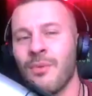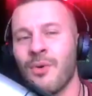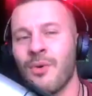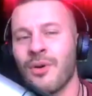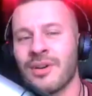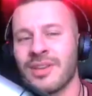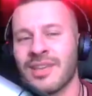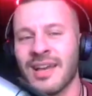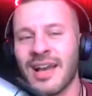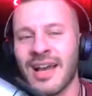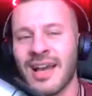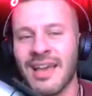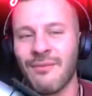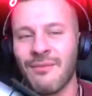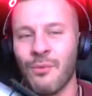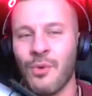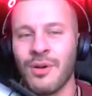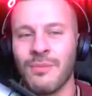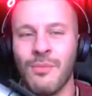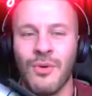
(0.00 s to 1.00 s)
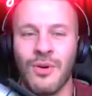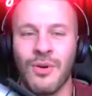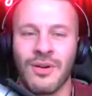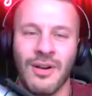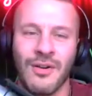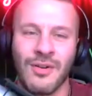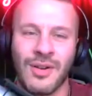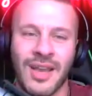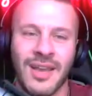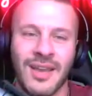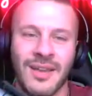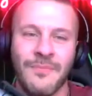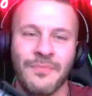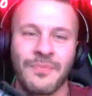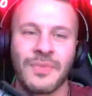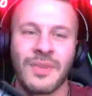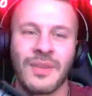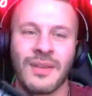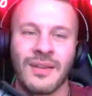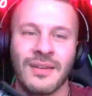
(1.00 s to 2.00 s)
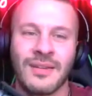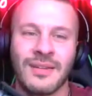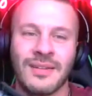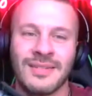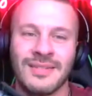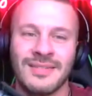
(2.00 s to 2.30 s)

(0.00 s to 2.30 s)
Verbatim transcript: more. Yeah, I have. Okay, let's do one. Okay? All right, we're gonna make this